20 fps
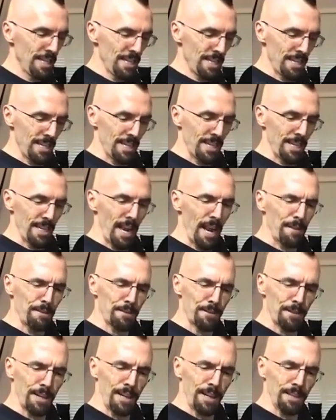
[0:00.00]

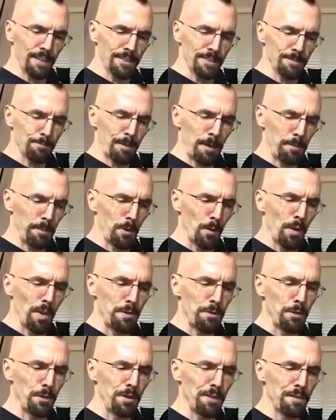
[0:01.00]
after I probably went
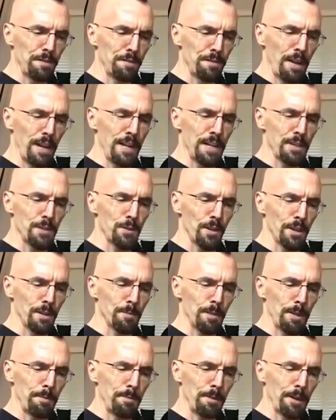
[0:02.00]
through the phase where
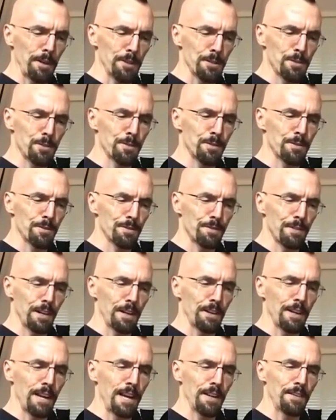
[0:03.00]
my parents
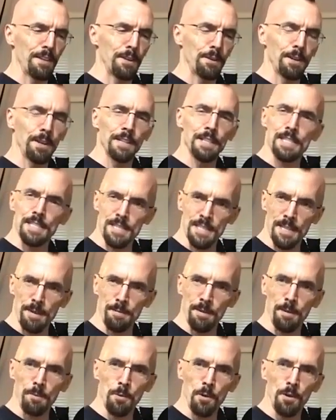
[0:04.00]
figured out that, well, this is
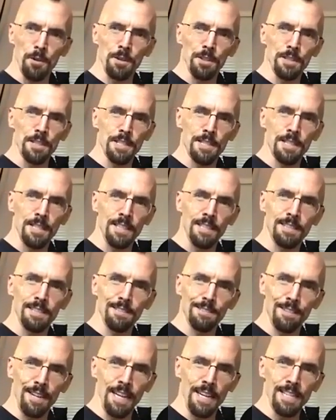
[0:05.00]
something more than just a
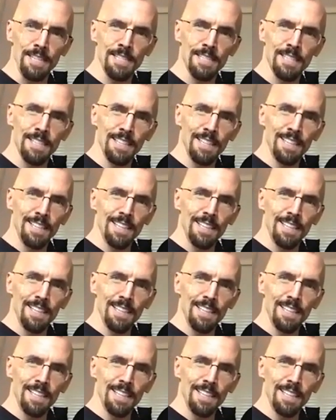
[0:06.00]
phase,